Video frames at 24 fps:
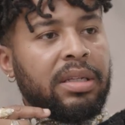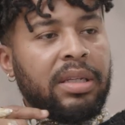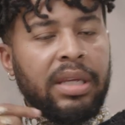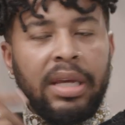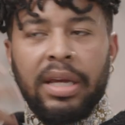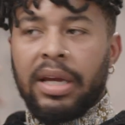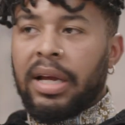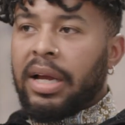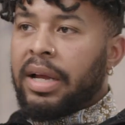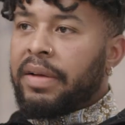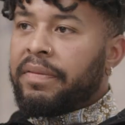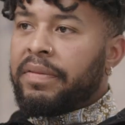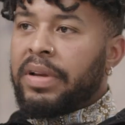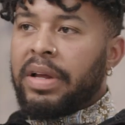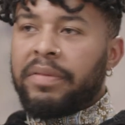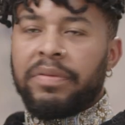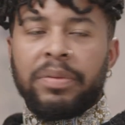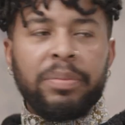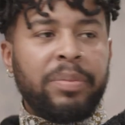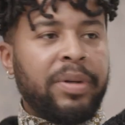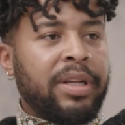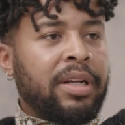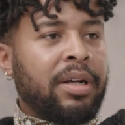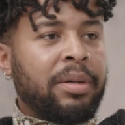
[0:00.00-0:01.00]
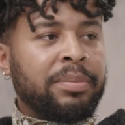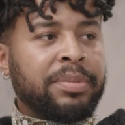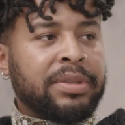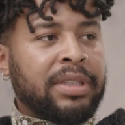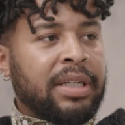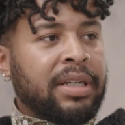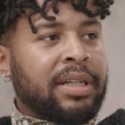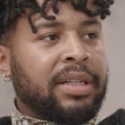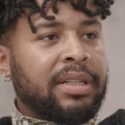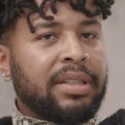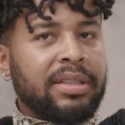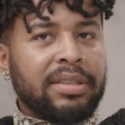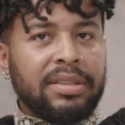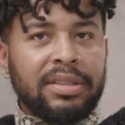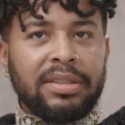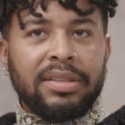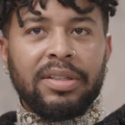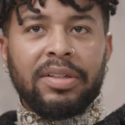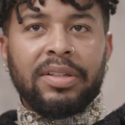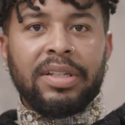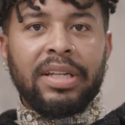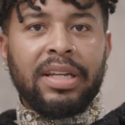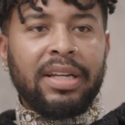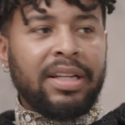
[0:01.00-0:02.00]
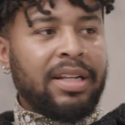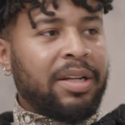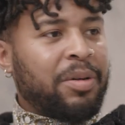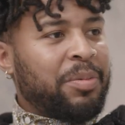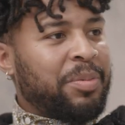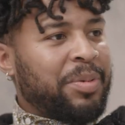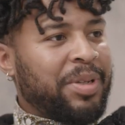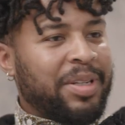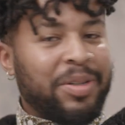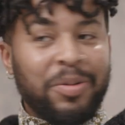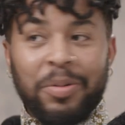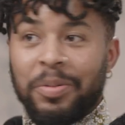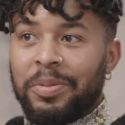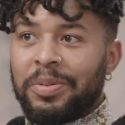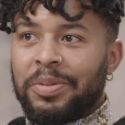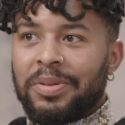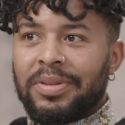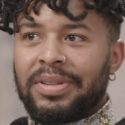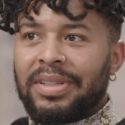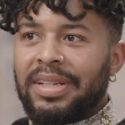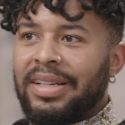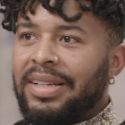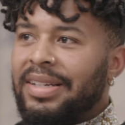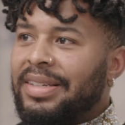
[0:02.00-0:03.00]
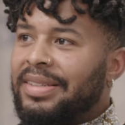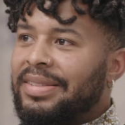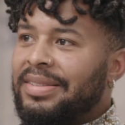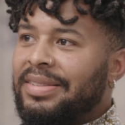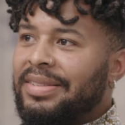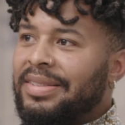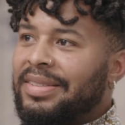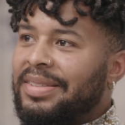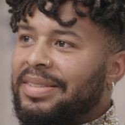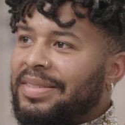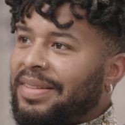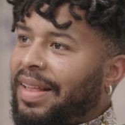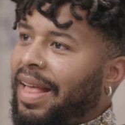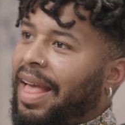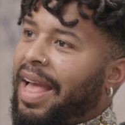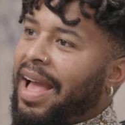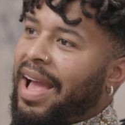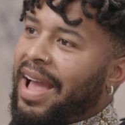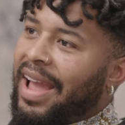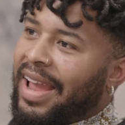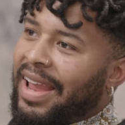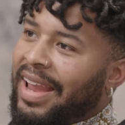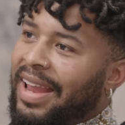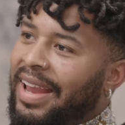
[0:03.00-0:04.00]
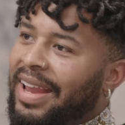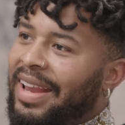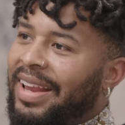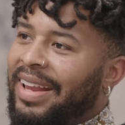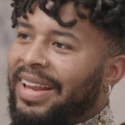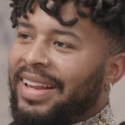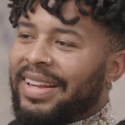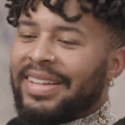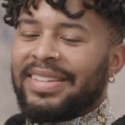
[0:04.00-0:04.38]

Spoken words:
Yeah, I've never been up there, so yeah, that would be cool. Yeah. Hey.